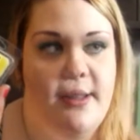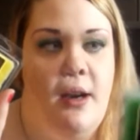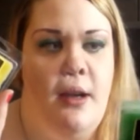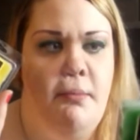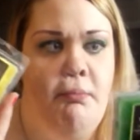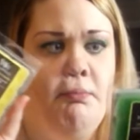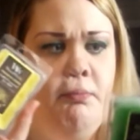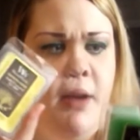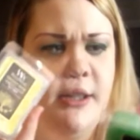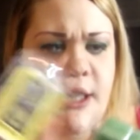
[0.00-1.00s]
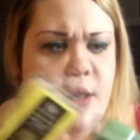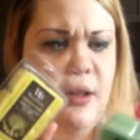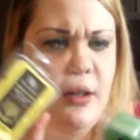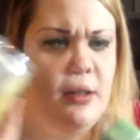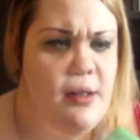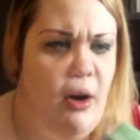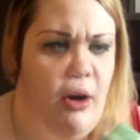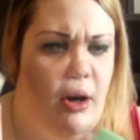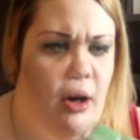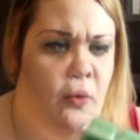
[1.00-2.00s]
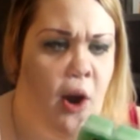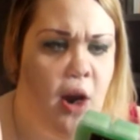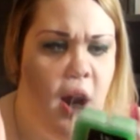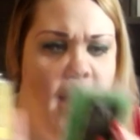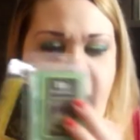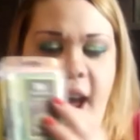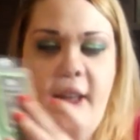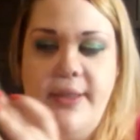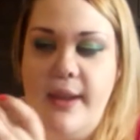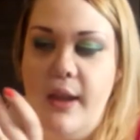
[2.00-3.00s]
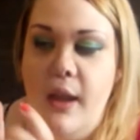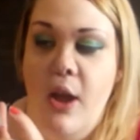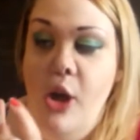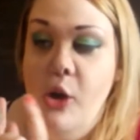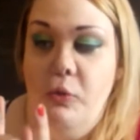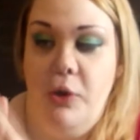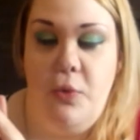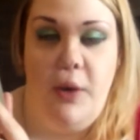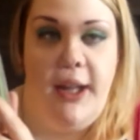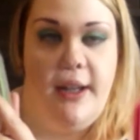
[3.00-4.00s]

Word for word: Um, I did a haul where I had the Woodwick